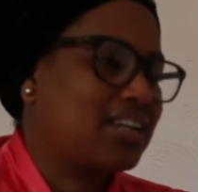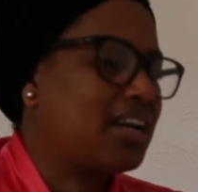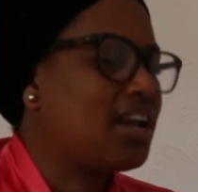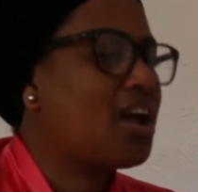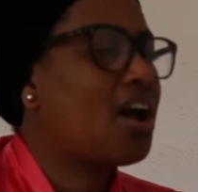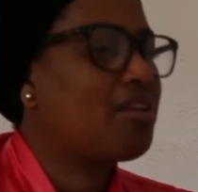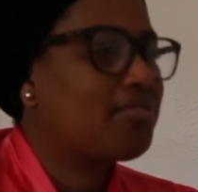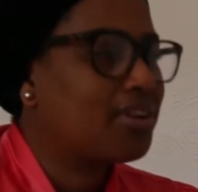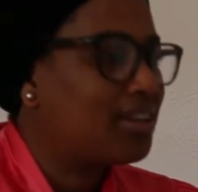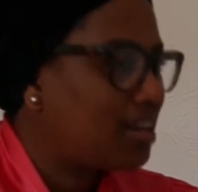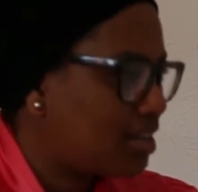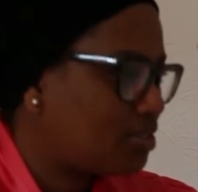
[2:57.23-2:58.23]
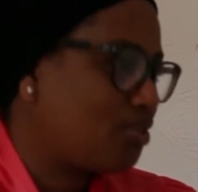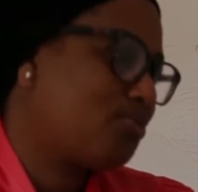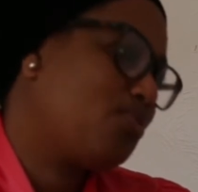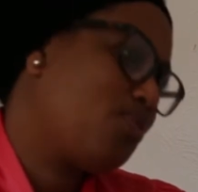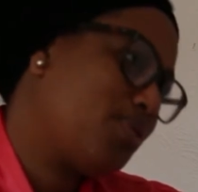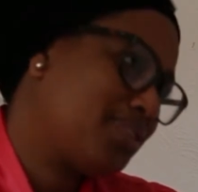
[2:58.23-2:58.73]
can I have a glass
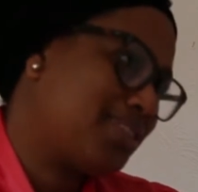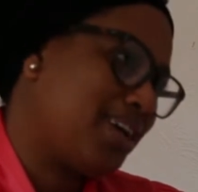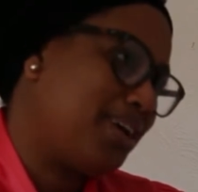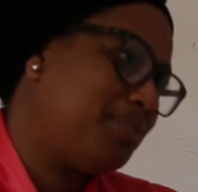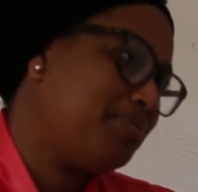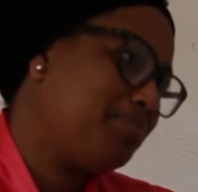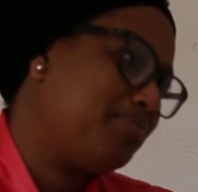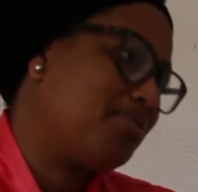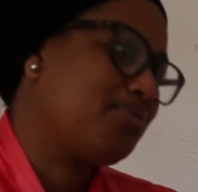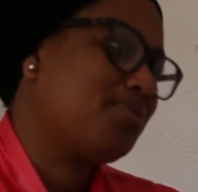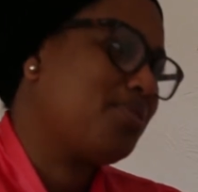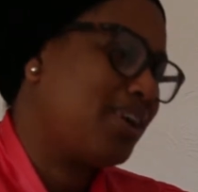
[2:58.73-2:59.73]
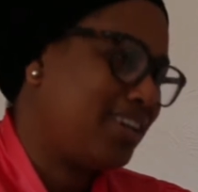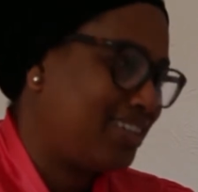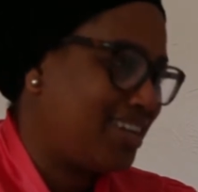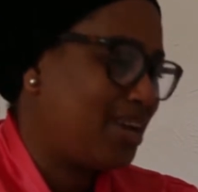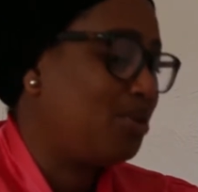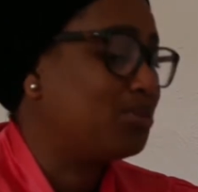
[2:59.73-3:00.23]
of water before I
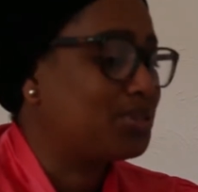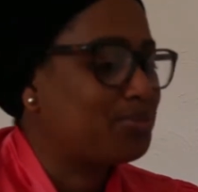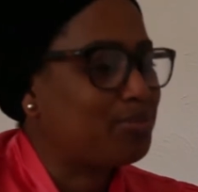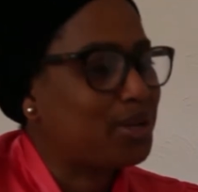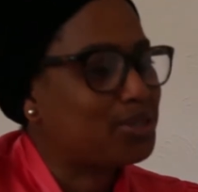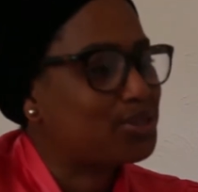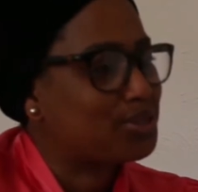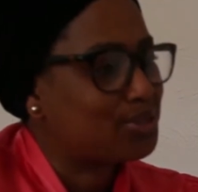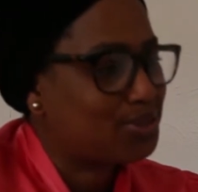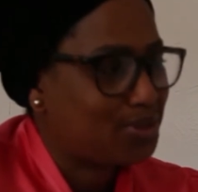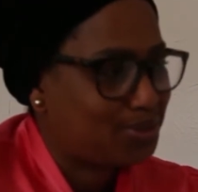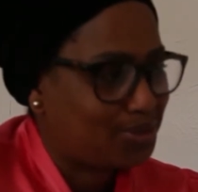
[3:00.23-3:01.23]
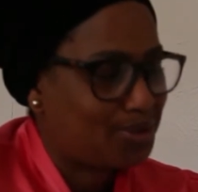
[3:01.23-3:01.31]
die until my turn